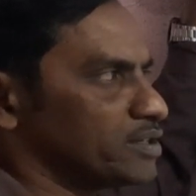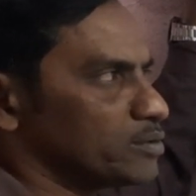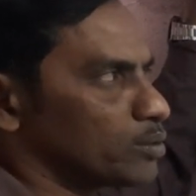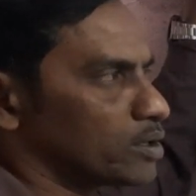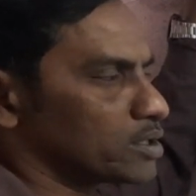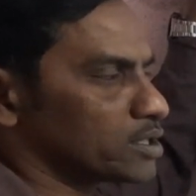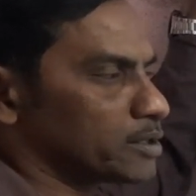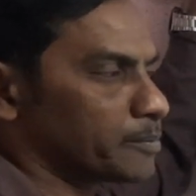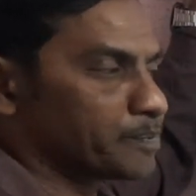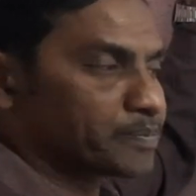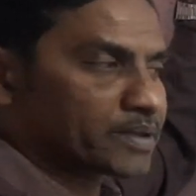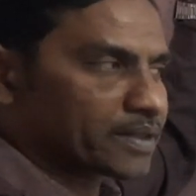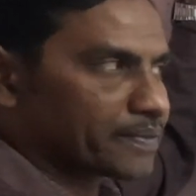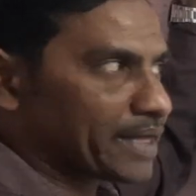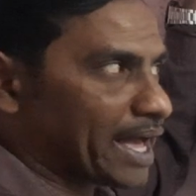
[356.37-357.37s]
what the
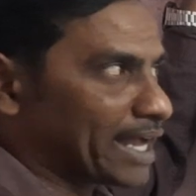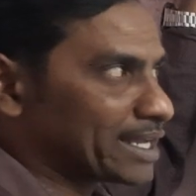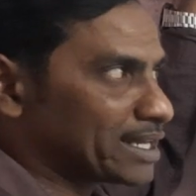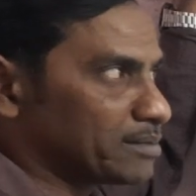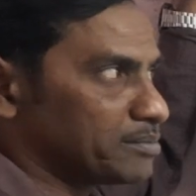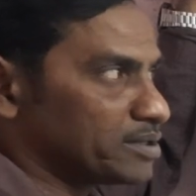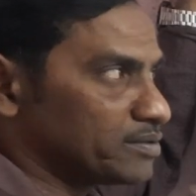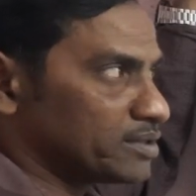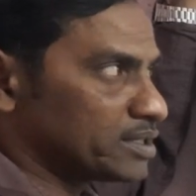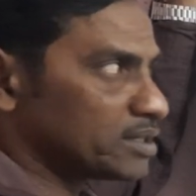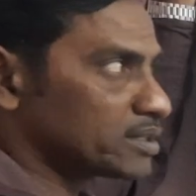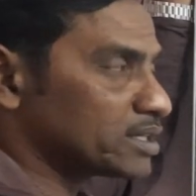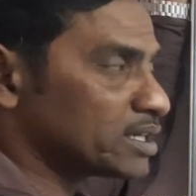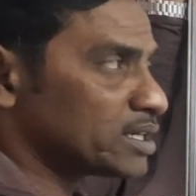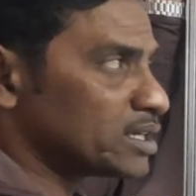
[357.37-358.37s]
angle between
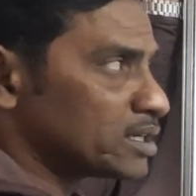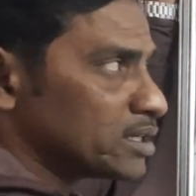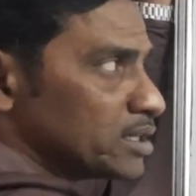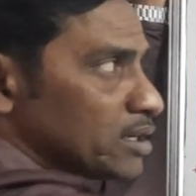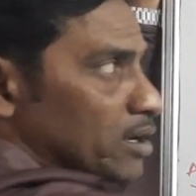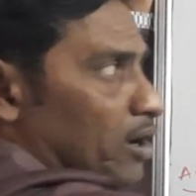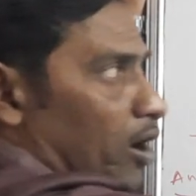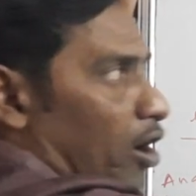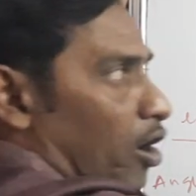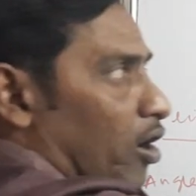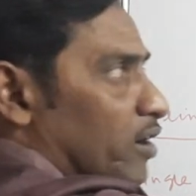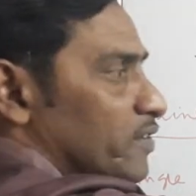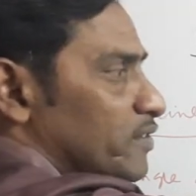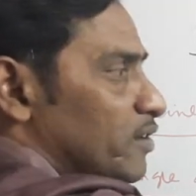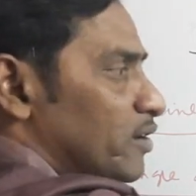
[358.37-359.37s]
the
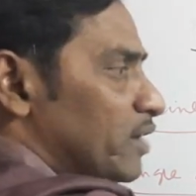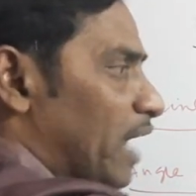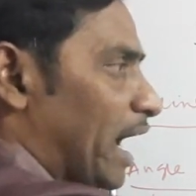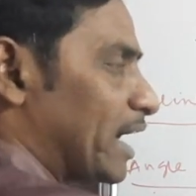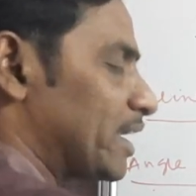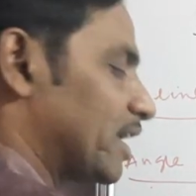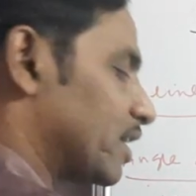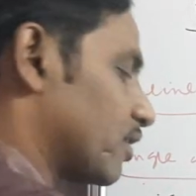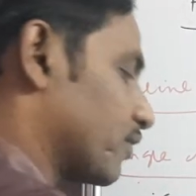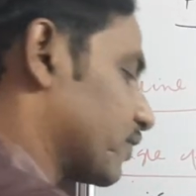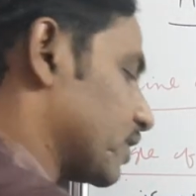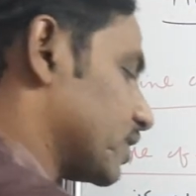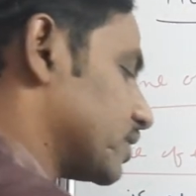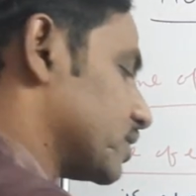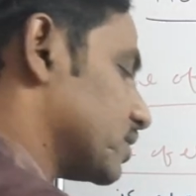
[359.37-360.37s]
horizon and line of
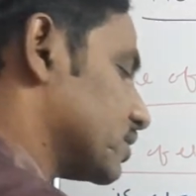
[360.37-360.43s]
sight,